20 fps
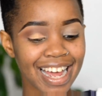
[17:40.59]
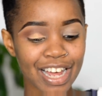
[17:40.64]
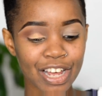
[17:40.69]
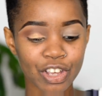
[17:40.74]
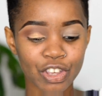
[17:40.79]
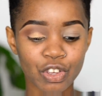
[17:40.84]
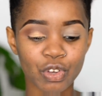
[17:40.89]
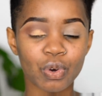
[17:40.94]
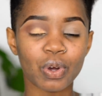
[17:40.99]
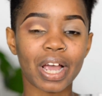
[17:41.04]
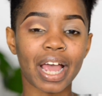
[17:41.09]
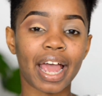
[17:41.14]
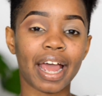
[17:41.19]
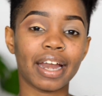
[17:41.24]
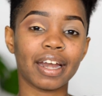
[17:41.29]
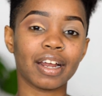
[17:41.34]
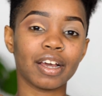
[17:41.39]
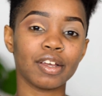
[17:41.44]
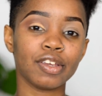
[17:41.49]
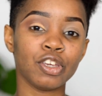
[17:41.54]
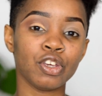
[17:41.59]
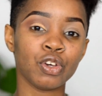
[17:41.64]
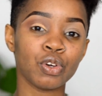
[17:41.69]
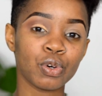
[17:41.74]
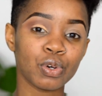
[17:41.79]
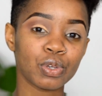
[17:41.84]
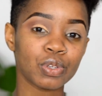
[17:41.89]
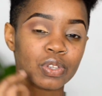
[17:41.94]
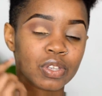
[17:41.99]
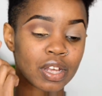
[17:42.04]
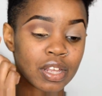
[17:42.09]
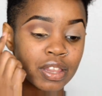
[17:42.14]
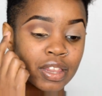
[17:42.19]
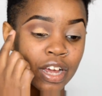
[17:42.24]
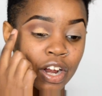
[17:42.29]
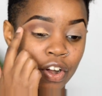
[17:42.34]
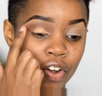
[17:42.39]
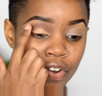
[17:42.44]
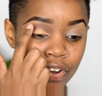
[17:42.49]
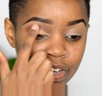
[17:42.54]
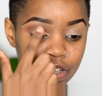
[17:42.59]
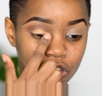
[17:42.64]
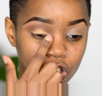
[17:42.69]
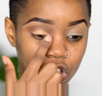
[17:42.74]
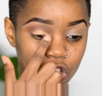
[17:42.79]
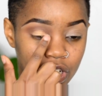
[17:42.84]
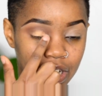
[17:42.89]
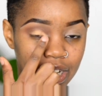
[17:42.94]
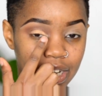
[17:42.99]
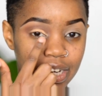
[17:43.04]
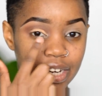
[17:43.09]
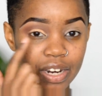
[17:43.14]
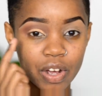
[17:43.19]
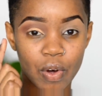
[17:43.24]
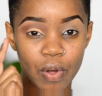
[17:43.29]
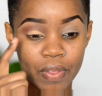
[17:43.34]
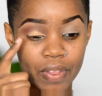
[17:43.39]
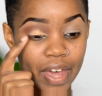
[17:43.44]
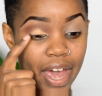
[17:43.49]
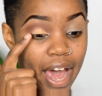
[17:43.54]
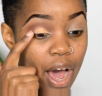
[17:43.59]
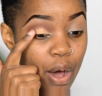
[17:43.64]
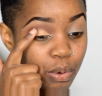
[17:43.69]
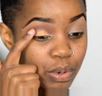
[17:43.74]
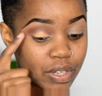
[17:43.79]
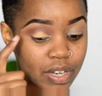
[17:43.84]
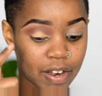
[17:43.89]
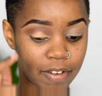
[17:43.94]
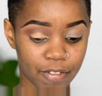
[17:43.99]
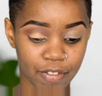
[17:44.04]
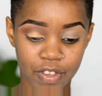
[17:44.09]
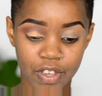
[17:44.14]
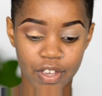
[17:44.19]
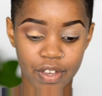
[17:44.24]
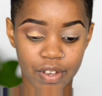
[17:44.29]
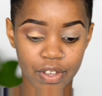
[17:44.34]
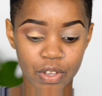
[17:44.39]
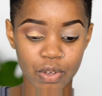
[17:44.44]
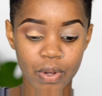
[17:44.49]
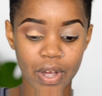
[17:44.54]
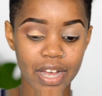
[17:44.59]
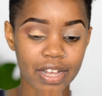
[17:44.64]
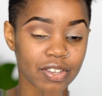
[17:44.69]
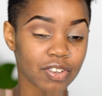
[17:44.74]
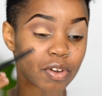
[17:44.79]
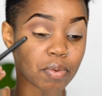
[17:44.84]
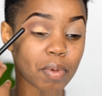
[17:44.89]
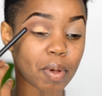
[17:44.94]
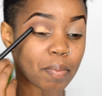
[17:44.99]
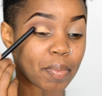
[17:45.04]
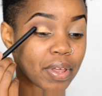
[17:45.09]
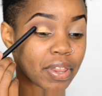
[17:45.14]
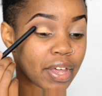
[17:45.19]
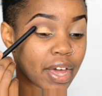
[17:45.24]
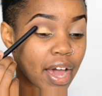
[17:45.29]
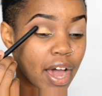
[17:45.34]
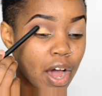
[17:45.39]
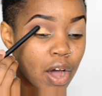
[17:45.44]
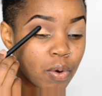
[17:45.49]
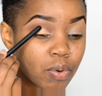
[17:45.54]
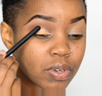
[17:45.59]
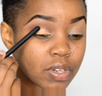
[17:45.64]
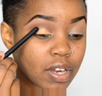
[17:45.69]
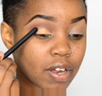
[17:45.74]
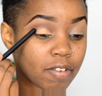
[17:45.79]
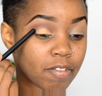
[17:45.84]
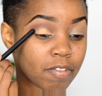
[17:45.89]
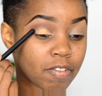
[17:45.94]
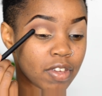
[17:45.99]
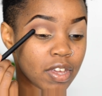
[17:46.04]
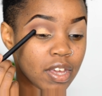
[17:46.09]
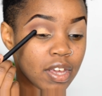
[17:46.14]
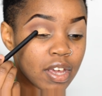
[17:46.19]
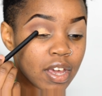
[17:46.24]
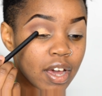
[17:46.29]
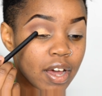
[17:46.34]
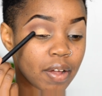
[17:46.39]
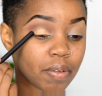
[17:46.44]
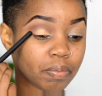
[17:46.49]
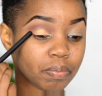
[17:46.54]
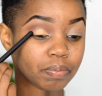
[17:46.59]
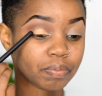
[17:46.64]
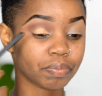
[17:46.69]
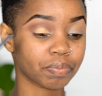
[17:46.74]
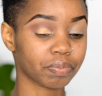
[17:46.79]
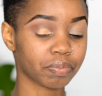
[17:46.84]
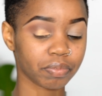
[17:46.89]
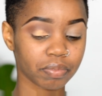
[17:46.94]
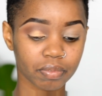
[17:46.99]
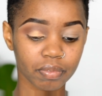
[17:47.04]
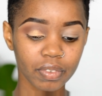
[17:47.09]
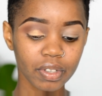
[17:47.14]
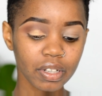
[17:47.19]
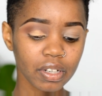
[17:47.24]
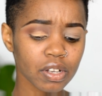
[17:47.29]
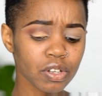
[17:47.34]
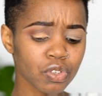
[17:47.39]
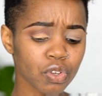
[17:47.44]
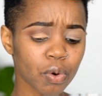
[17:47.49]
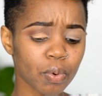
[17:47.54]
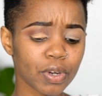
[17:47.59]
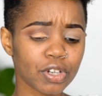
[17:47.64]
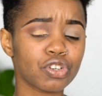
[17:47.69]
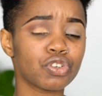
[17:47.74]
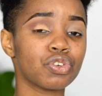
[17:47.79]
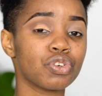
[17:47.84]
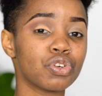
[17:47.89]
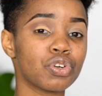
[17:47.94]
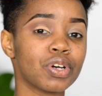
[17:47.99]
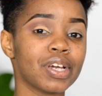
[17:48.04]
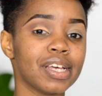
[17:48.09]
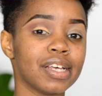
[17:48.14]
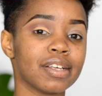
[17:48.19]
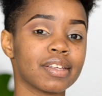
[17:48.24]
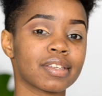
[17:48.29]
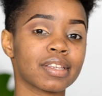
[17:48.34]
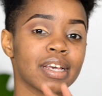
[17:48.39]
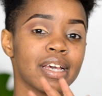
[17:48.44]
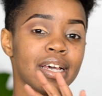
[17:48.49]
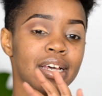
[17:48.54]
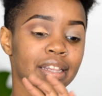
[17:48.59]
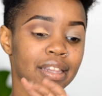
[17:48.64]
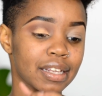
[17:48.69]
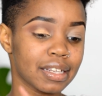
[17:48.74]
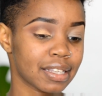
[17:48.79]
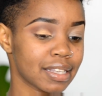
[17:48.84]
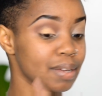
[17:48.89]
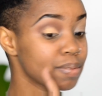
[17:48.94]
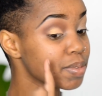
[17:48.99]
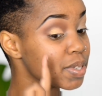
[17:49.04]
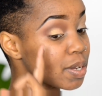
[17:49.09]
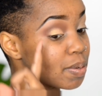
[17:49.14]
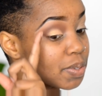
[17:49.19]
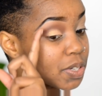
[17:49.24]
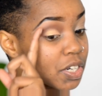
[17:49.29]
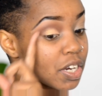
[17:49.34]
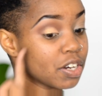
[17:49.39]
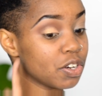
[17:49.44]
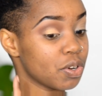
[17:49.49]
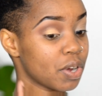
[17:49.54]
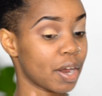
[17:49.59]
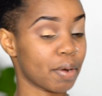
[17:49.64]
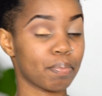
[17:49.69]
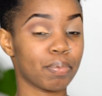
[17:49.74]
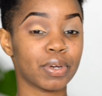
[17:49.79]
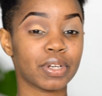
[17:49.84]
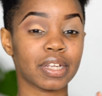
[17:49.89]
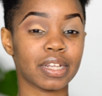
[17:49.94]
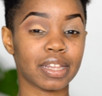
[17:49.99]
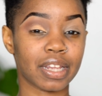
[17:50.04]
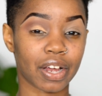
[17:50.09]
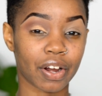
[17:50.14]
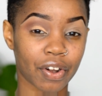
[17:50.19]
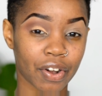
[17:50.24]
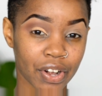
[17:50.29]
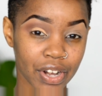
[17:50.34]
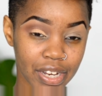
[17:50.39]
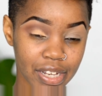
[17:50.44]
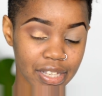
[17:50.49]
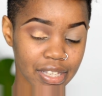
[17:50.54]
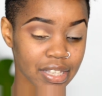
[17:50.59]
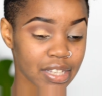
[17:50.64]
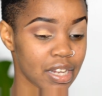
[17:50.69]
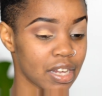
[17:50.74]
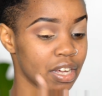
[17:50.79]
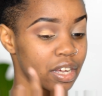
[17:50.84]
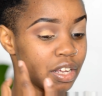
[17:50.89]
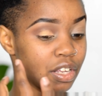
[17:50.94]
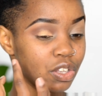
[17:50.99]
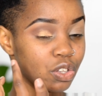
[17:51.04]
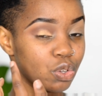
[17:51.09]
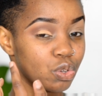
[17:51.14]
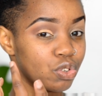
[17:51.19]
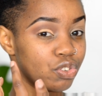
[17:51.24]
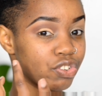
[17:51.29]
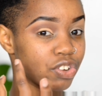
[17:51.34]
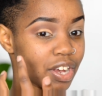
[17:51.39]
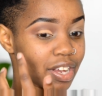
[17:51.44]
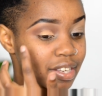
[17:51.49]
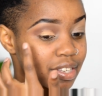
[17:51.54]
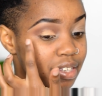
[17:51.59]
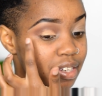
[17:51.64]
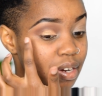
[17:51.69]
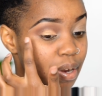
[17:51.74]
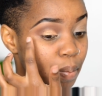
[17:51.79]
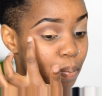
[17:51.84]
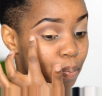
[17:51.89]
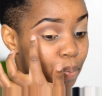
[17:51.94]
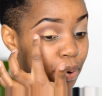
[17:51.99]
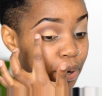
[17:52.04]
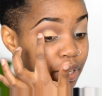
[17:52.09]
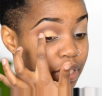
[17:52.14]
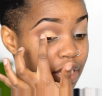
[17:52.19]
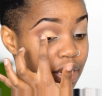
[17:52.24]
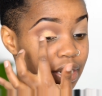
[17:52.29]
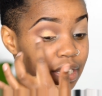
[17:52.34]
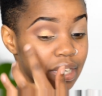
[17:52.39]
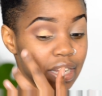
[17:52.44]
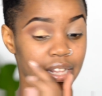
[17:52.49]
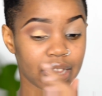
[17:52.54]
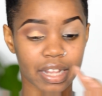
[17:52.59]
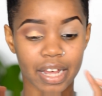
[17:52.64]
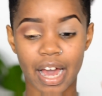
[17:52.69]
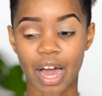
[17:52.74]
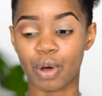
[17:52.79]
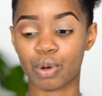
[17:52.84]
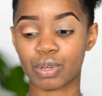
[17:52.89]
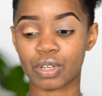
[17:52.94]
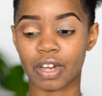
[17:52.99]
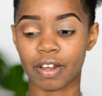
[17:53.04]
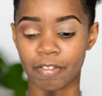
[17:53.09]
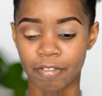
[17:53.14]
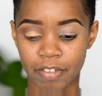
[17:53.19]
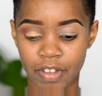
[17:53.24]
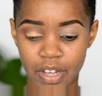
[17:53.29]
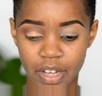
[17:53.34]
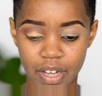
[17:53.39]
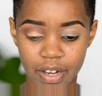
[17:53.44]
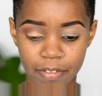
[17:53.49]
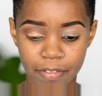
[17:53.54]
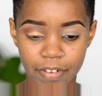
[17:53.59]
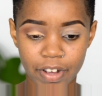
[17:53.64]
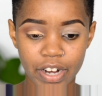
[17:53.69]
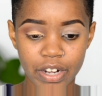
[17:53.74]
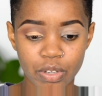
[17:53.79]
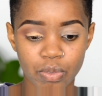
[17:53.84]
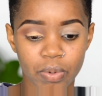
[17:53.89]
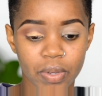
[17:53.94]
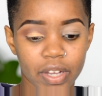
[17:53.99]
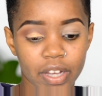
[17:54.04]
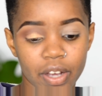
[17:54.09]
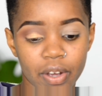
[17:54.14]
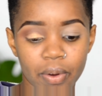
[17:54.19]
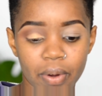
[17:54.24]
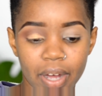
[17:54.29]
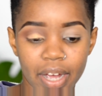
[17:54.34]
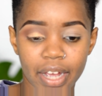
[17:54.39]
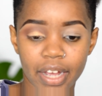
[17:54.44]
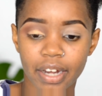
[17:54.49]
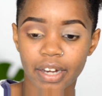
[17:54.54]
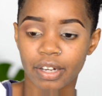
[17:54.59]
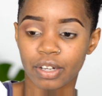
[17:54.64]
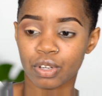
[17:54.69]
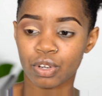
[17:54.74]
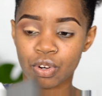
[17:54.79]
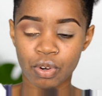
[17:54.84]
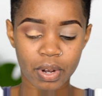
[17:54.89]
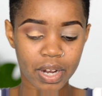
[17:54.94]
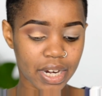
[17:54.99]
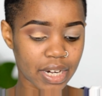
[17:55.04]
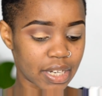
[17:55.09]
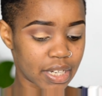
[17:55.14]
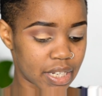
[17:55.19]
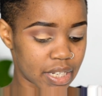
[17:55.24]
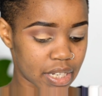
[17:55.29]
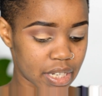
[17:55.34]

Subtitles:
you can use the crease shade on the outer V. You guys remember the outer V here? So what you do is the same shade you had put in the crease, you just put it in the outer V. In fact, we can go ahead and do it.